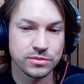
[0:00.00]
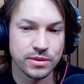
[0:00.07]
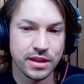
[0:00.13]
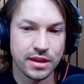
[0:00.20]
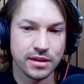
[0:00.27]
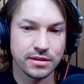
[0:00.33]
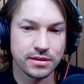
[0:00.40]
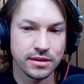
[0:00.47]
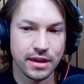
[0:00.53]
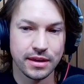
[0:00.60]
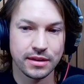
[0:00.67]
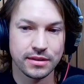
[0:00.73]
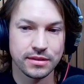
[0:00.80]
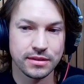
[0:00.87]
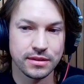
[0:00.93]
with it, and
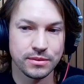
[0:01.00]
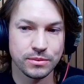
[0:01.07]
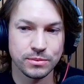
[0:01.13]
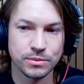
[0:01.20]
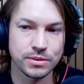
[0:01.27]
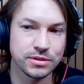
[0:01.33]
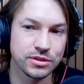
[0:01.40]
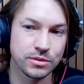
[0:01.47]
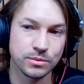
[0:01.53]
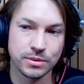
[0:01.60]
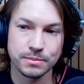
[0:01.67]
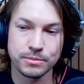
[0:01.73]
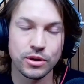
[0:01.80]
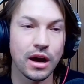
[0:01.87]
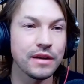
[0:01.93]
like we
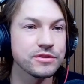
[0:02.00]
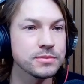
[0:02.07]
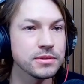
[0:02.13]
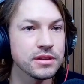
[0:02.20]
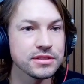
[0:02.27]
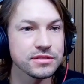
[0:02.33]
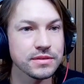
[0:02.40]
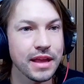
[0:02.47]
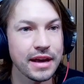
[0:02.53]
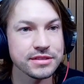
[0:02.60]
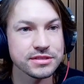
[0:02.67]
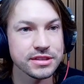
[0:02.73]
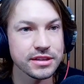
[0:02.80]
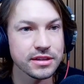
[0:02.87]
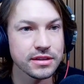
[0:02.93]
profitable as of
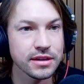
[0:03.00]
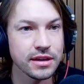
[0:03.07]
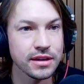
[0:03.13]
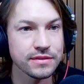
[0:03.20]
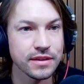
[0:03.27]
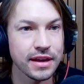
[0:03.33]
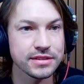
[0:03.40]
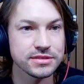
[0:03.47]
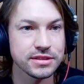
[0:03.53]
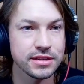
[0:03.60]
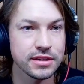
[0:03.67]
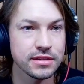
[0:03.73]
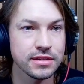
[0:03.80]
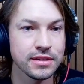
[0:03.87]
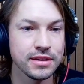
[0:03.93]
end of last
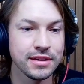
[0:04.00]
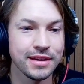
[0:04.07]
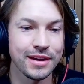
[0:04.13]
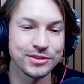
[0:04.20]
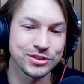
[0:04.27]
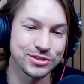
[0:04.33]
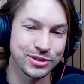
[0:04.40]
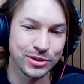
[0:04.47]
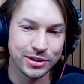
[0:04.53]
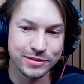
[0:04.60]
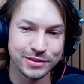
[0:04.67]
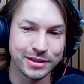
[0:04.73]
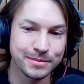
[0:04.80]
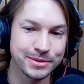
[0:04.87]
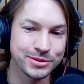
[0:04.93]
year. I was just going
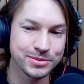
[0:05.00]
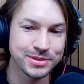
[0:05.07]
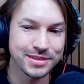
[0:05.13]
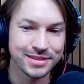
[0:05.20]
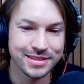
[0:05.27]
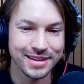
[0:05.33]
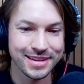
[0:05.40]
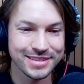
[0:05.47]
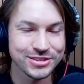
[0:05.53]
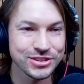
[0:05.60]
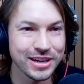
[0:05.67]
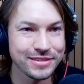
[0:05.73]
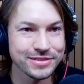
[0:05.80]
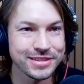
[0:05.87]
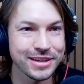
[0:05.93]
over numbers with
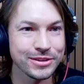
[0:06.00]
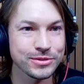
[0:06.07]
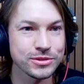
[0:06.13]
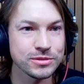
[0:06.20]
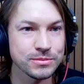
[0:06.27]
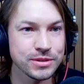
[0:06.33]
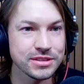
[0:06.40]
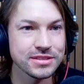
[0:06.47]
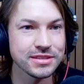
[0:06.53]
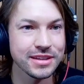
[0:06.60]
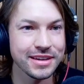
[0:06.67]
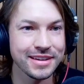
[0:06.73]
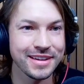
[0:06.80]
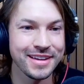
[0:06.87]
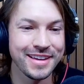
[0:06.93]
Jeff in the other room
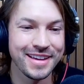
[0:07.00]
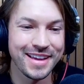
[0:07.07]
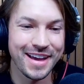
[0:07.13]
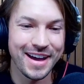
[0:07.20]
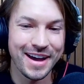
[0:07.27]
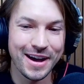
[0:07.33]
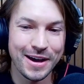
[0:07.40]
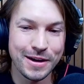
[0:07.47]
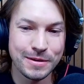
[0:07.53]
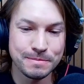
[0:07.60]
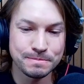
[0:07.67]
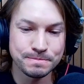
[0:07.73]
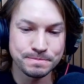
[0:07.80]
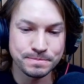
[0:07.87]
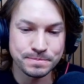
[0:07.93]
recently.
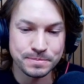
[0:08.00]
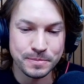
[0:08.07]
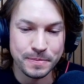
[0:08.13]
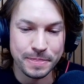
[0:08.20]
And